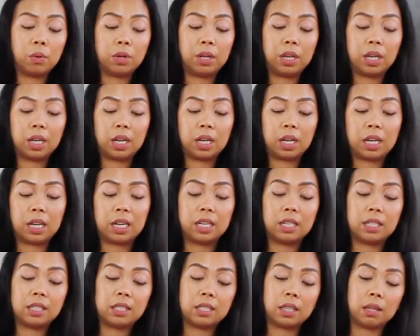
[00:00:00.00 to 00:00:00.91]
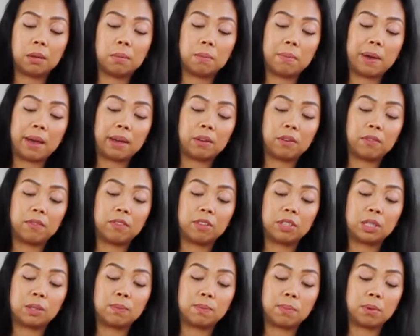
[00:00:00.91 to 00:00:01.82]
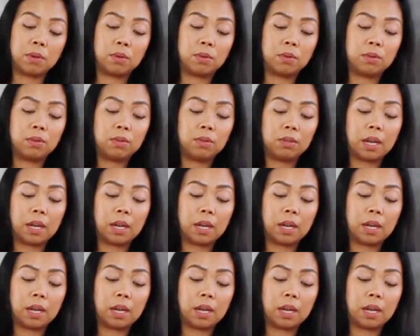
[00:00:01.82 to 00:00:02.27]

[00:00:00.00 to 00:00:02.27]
it clings at the back of the spoon,